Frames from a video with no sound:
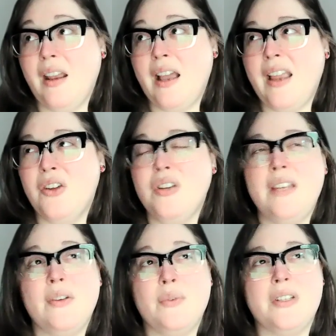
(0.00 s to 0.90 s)
and I
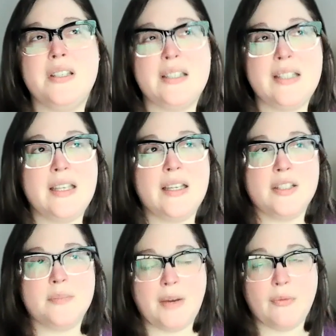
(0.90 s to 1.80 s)
couldn't even really see
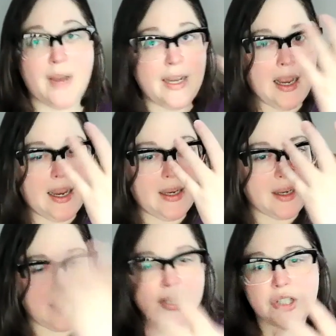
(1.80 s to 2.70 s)
cuz my right
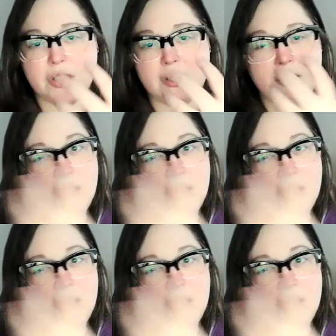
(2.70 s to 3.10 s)
eye kind of sh-